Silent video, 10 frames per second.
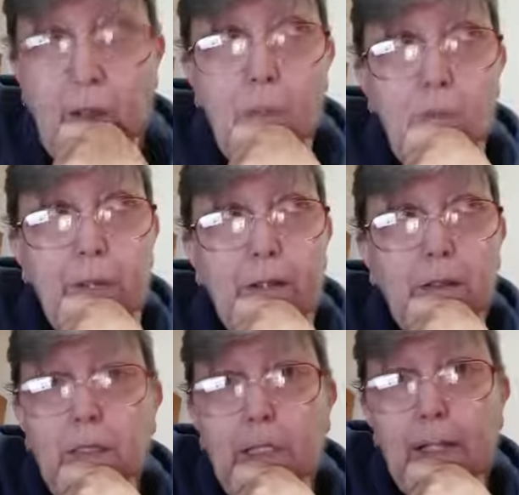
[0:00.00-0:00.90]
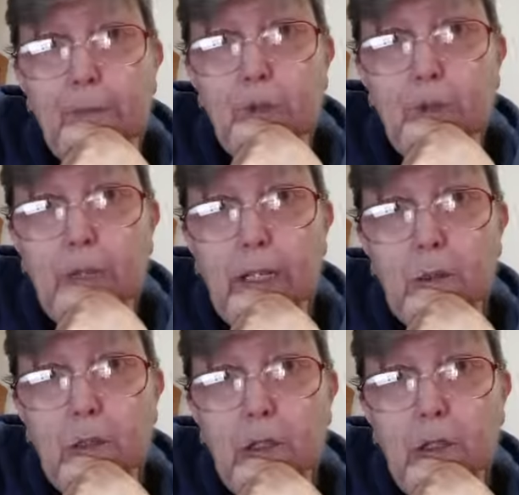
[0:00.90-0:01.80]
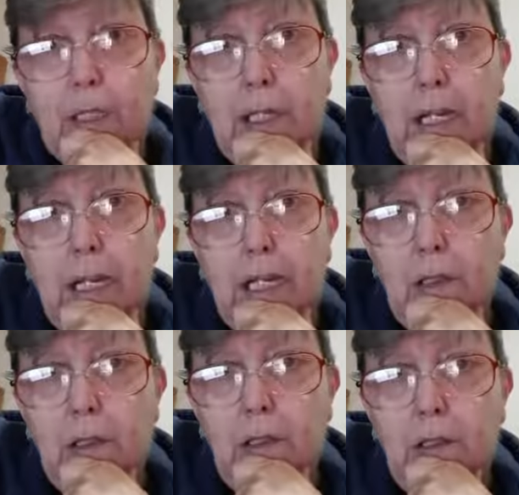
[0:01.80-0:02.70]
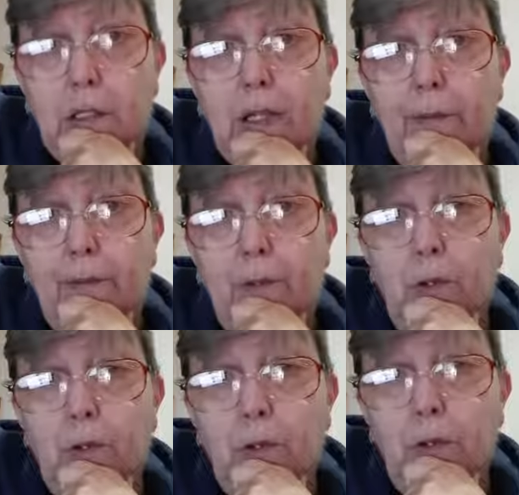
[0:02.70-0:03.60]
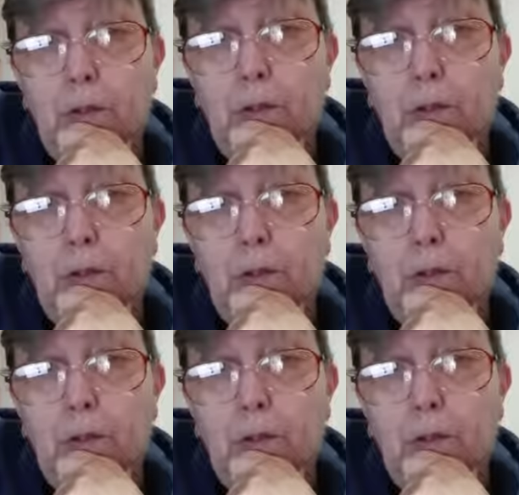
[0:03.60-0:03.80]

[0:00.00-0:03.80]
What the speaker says: Because the Aboriginal kids were too scared to come forward.